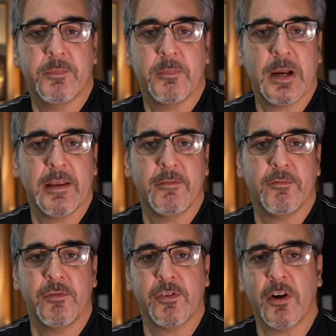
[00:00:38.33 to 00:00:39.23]
my
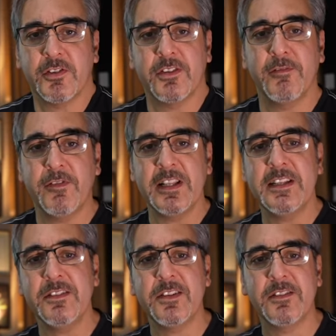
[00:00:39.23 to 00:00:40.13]
thoughts and
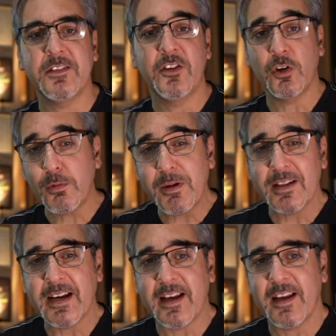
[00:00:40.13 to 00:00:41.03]
feelings as a
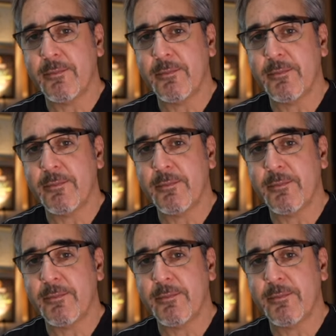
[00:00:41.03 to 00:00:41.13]
normal guy.